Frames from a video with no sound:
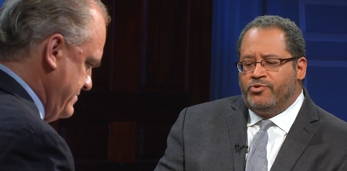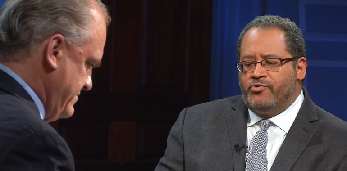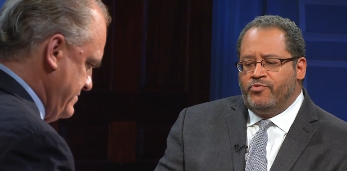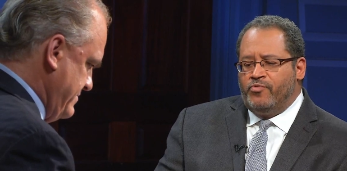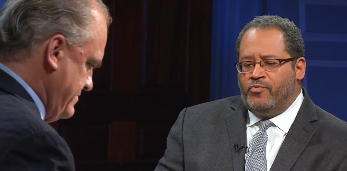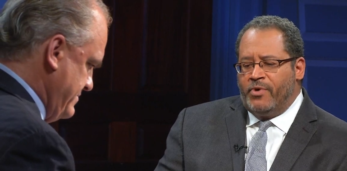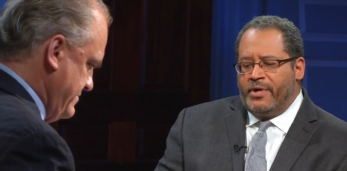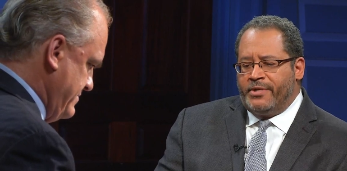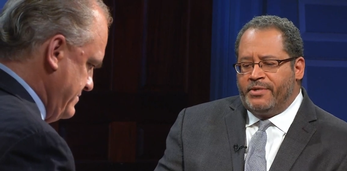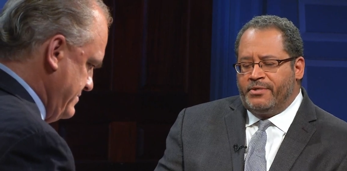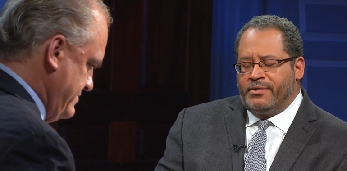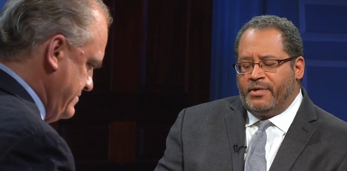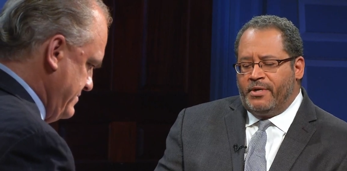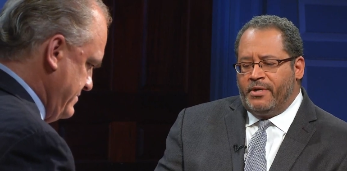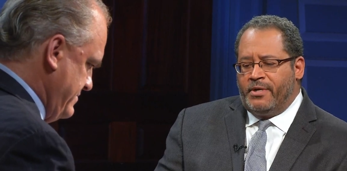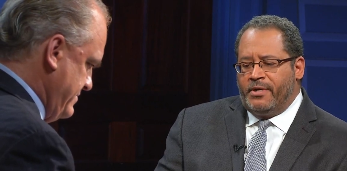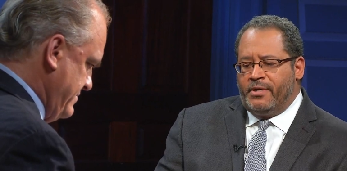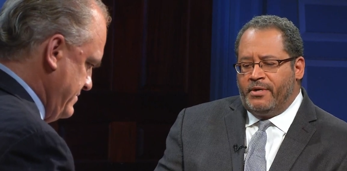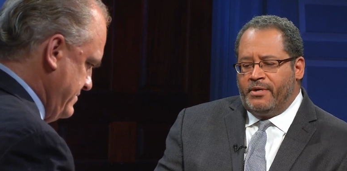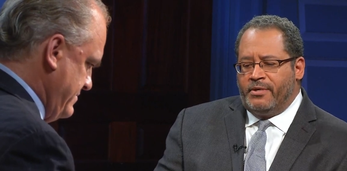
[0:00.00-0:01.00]
Speaker 1: to what
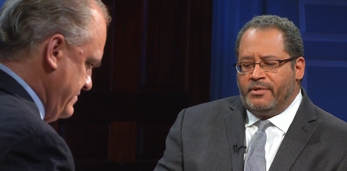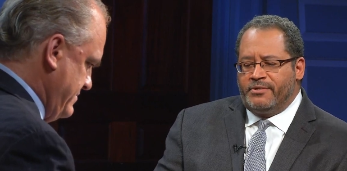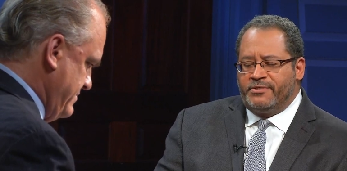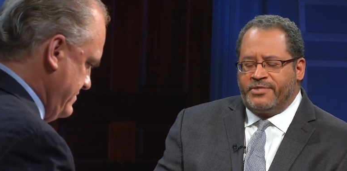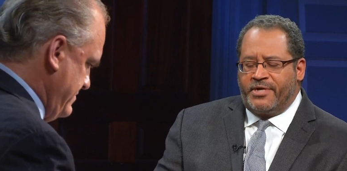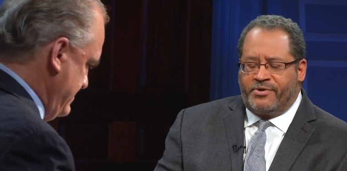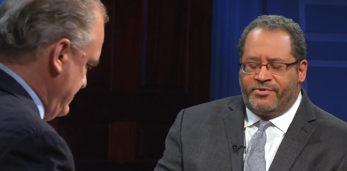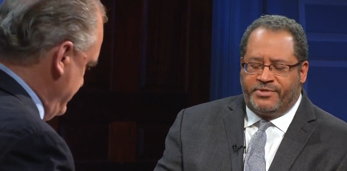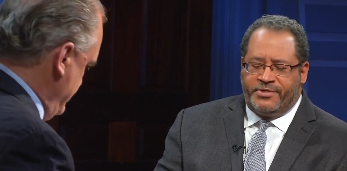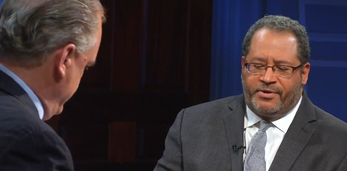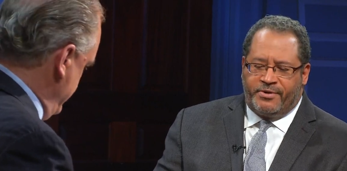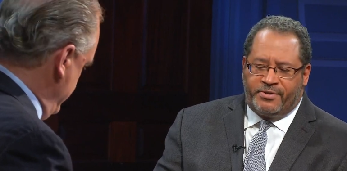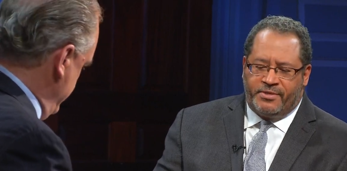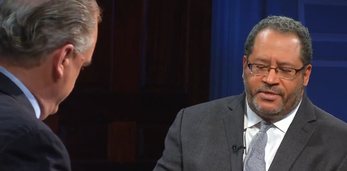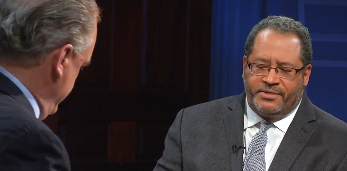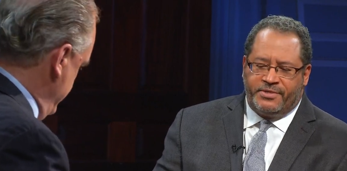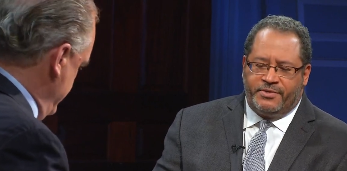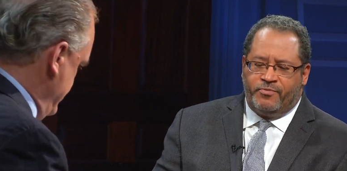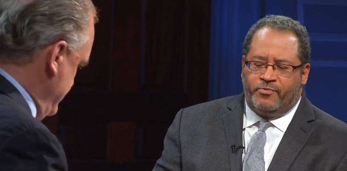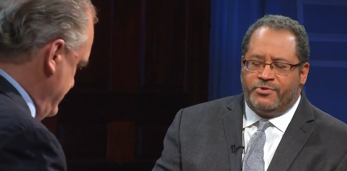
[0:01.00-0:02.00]
uh, Secretary
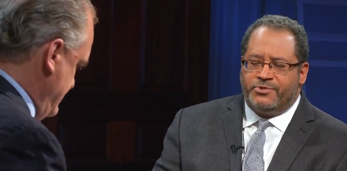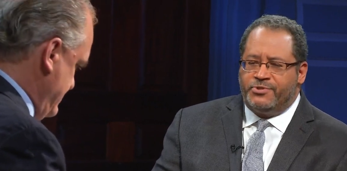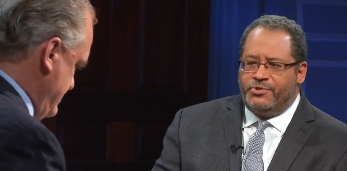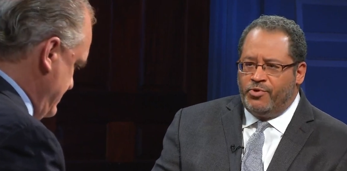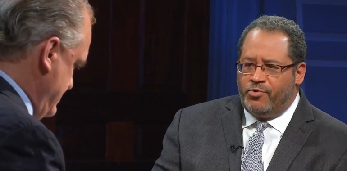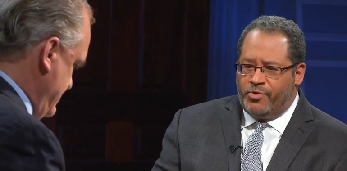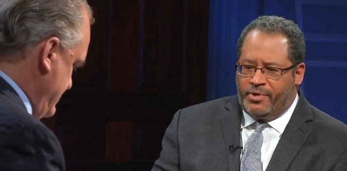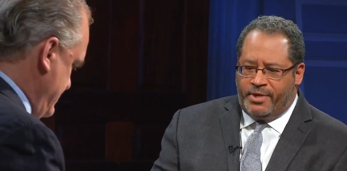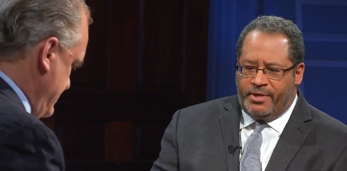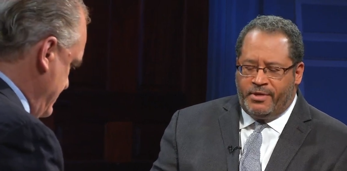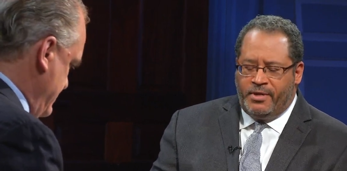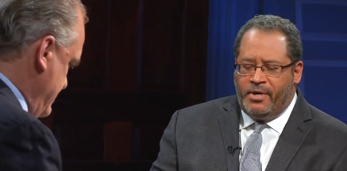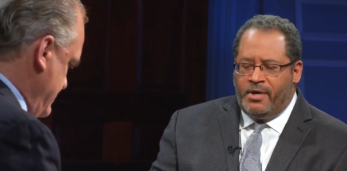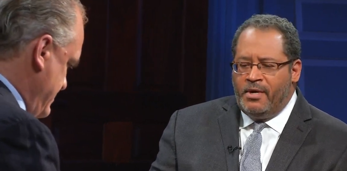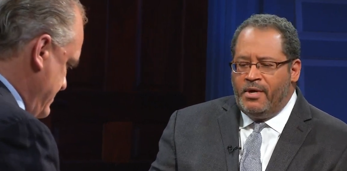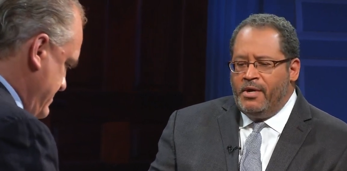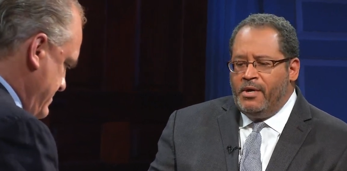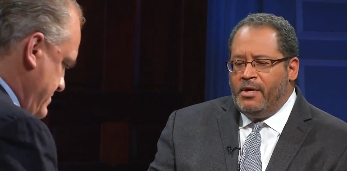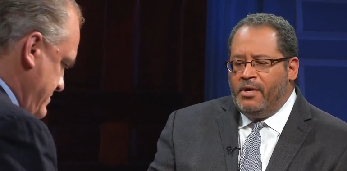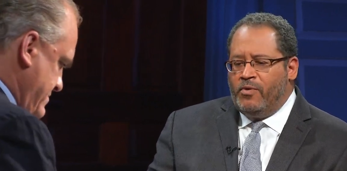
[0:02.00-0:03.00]
Clinton was doing,
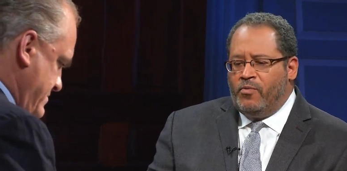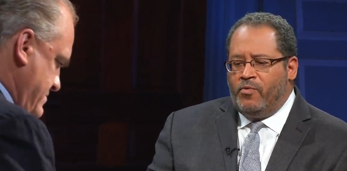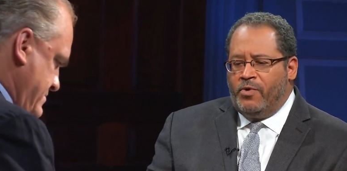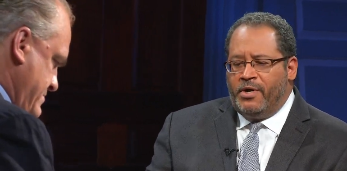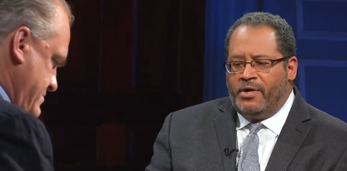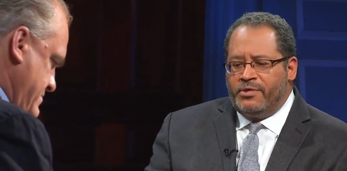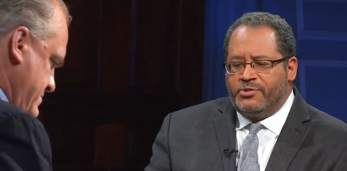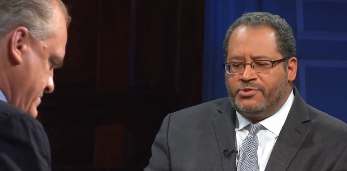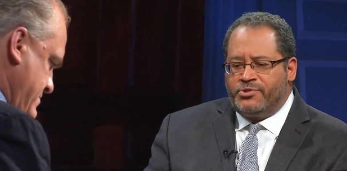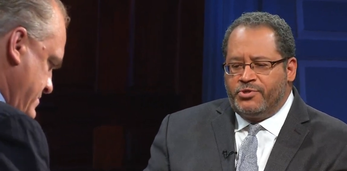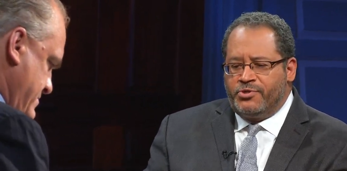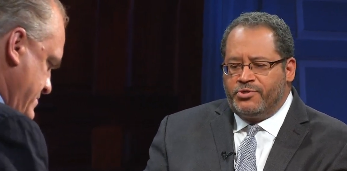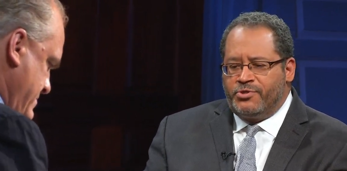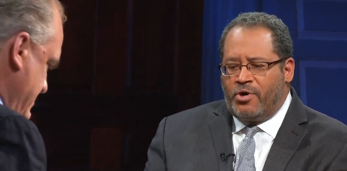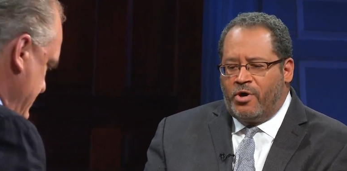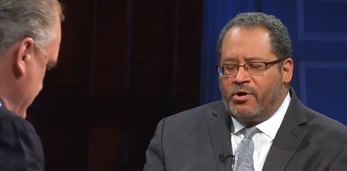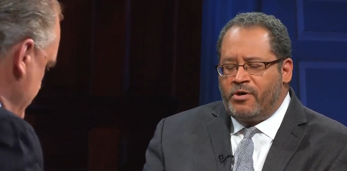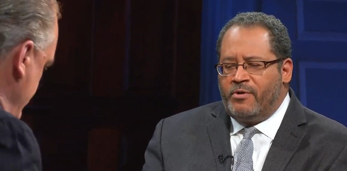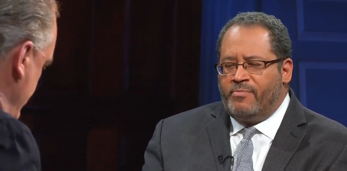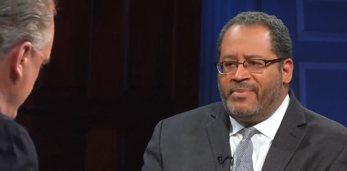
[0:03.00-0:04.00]
was to
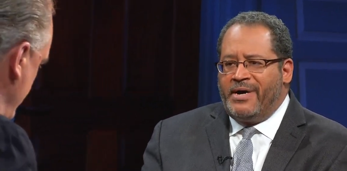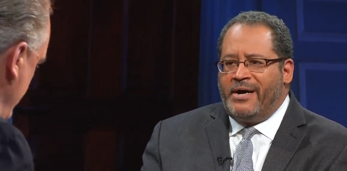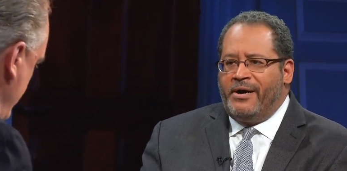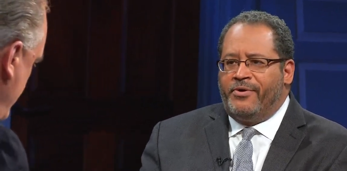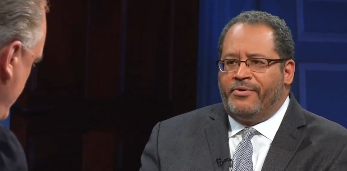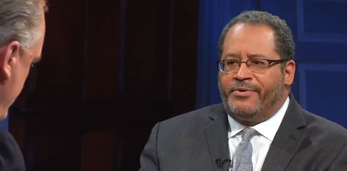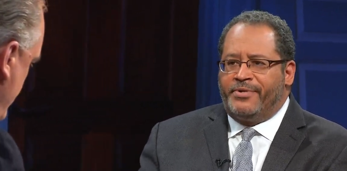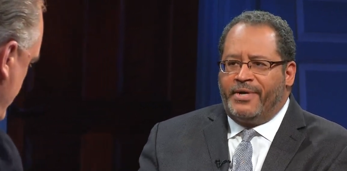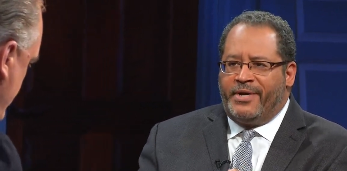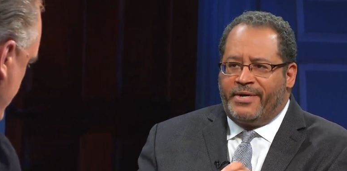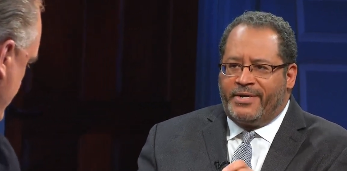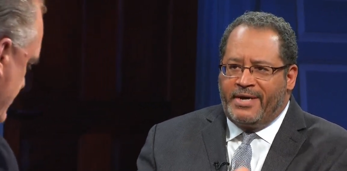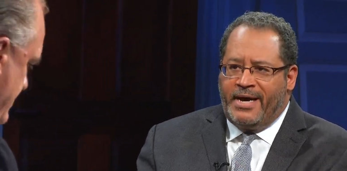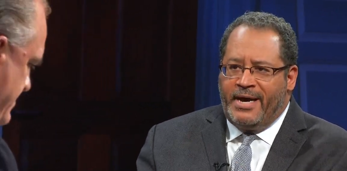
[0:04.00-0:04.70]
talk about a